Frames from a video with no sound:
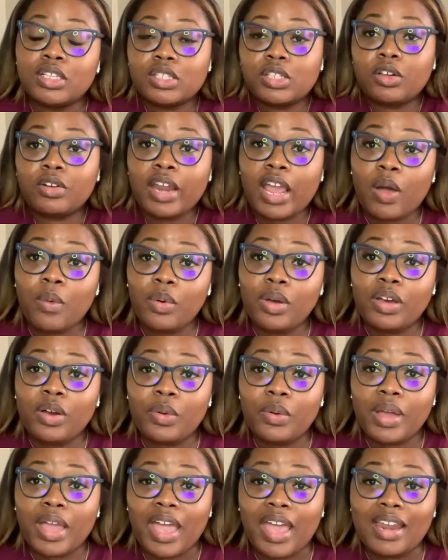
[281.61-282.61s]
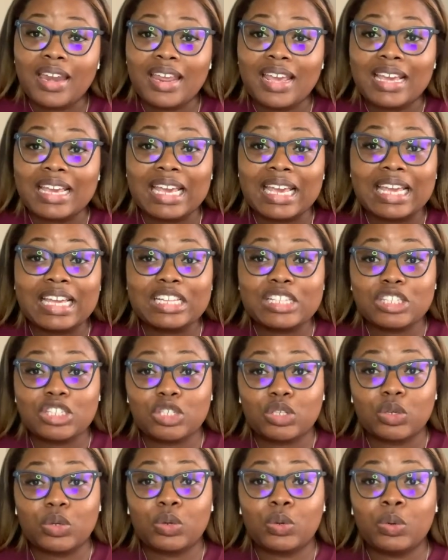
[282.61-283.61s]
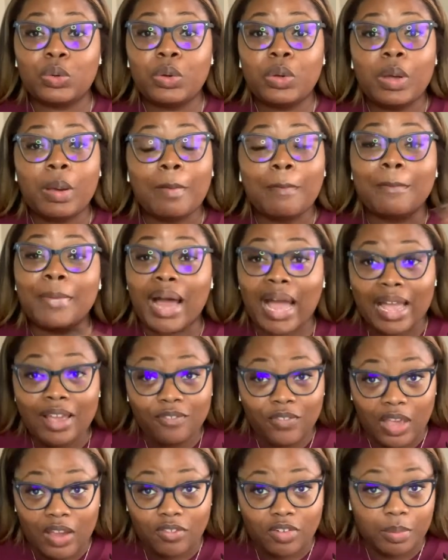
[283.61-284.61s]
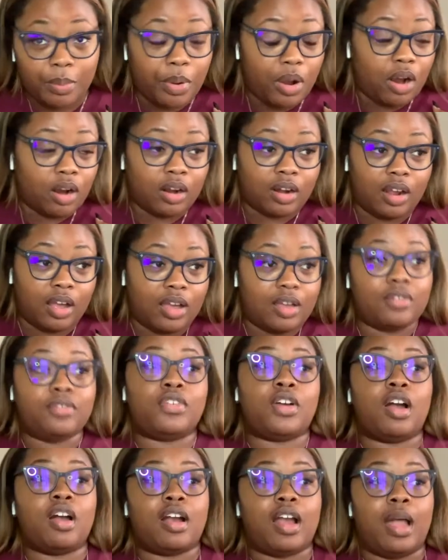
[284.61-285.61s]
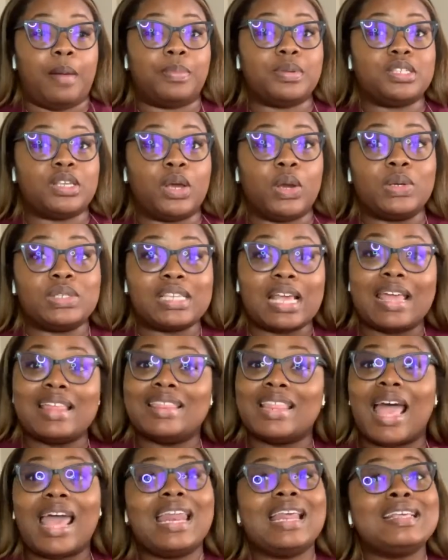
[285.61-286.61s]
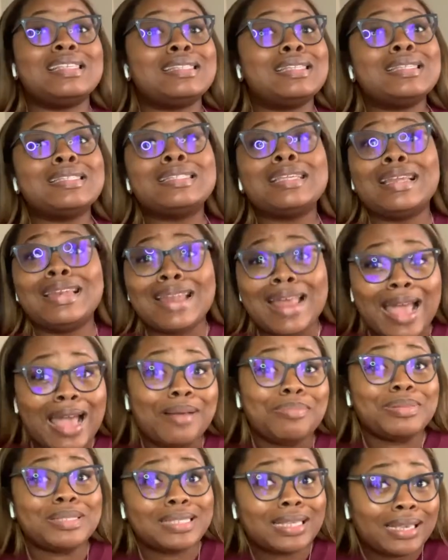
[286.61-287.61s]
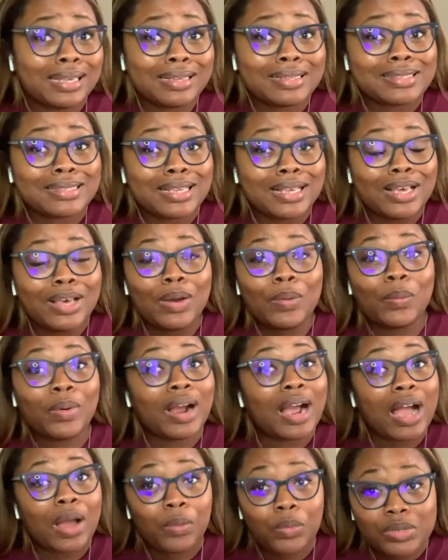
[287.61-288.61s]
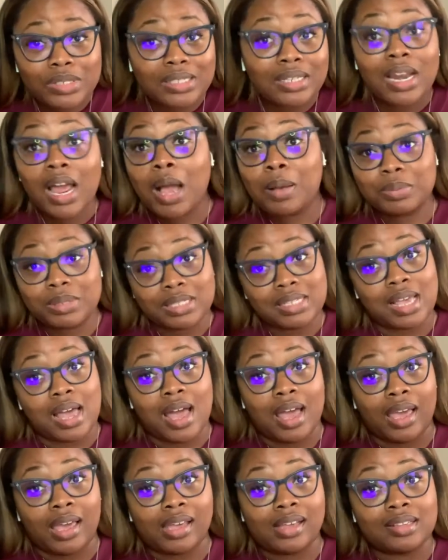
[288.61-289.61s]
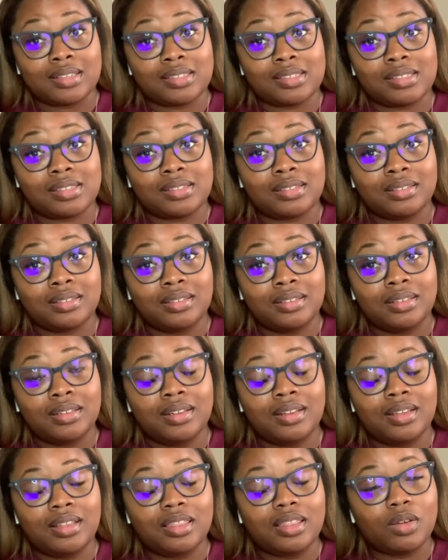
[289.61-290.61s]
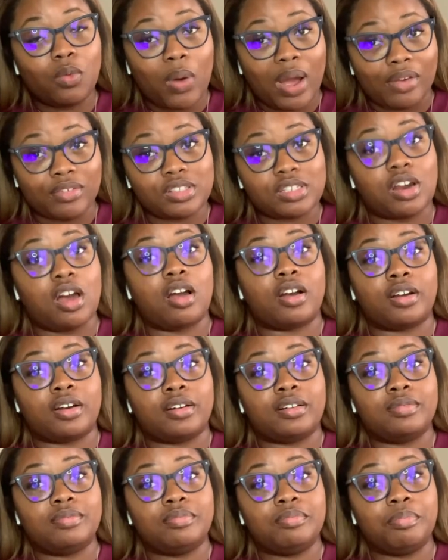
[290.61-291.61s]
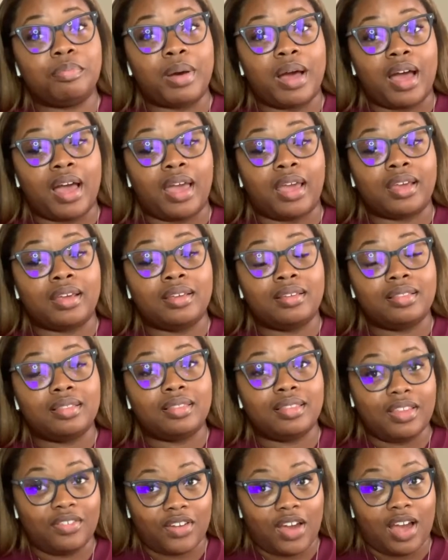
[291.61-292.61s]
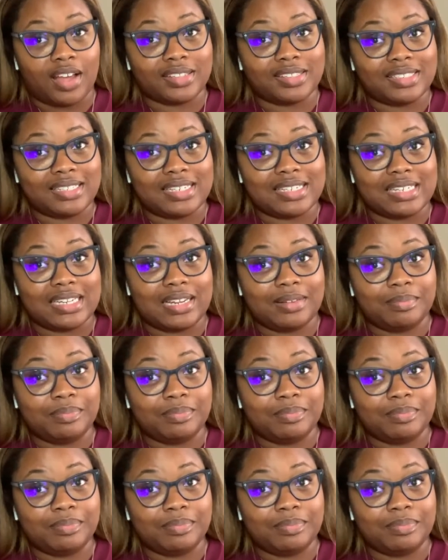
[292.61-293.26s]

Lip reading: now we'll go ahead and get into my favorite part of our episodes, and that is the synopsis, where I will synopsisize The Wife Stalker by Liv Constantine,